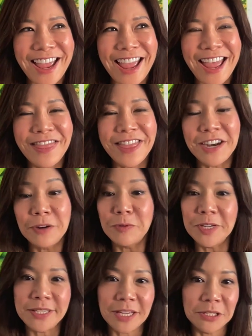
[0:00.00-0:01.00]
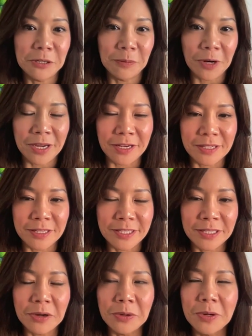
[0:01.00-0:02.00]
And that it resets your brain.
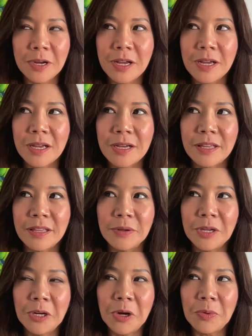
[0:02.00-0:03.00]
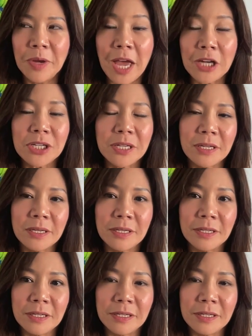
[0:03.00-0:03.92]
So, you know, we actually